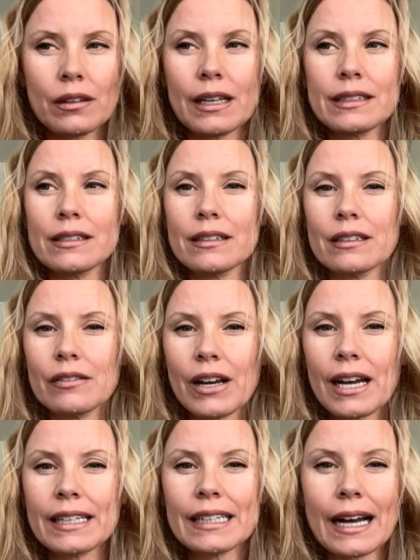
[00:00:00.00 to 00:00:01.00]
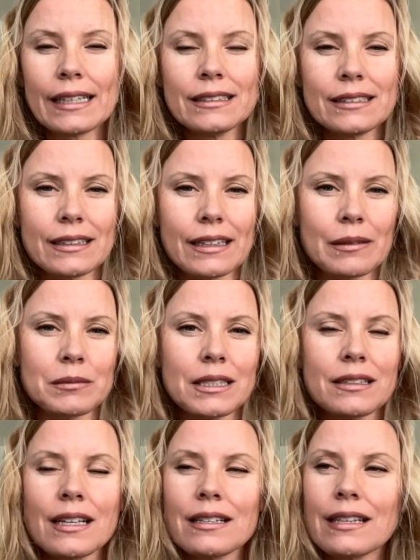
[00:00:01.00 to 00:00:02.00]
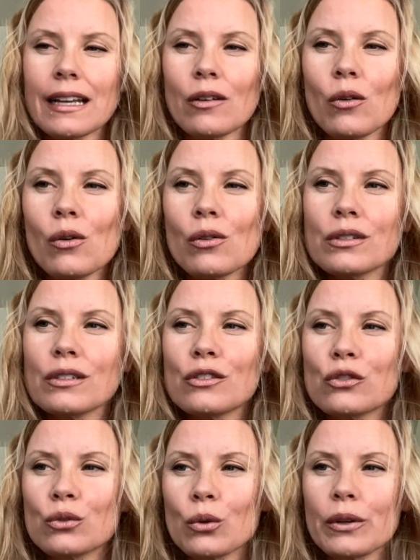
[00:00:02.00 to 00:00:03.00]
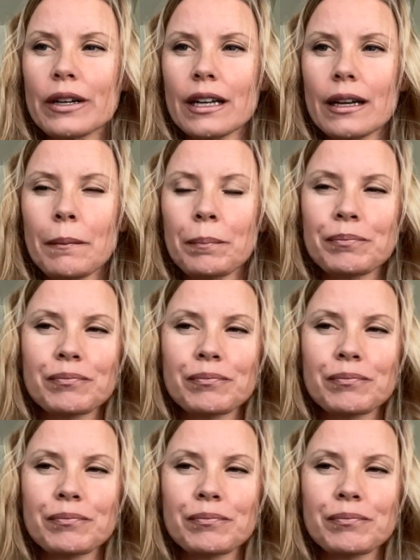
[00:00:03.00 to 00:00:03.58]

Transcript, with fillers: it's the divine guidance that comes. It's, it's that old story